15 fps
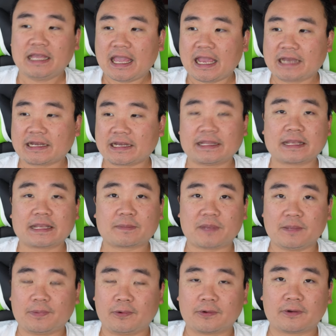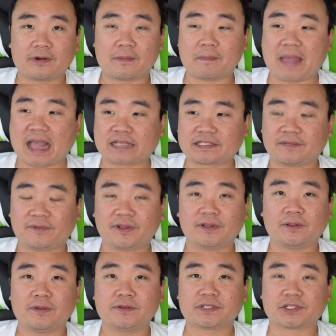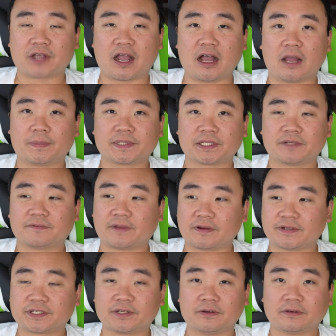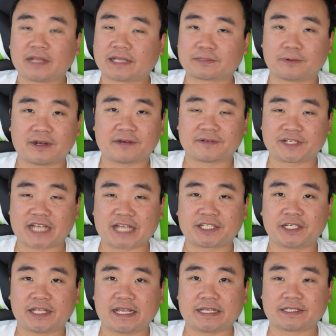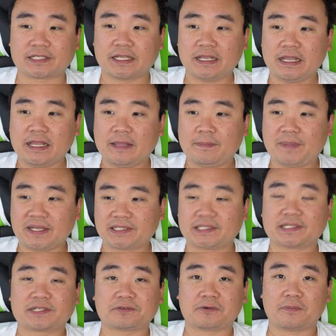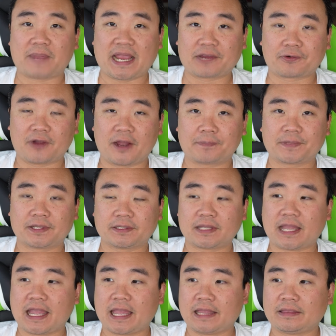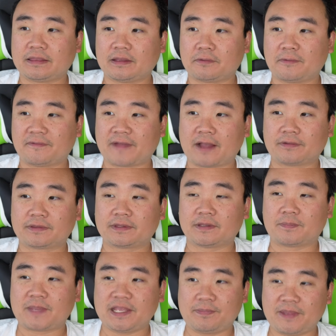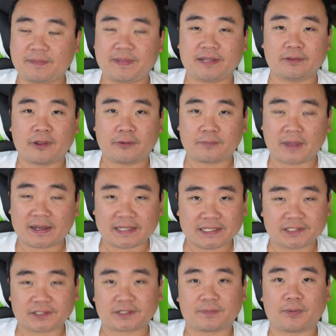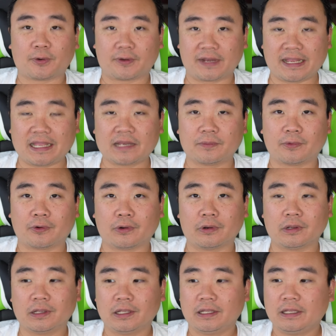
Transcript: And I think people are going to massively lose jobs very soon. That's what a recession is. Businesses will bankrupt, and without the PPP loan money to support it anymore,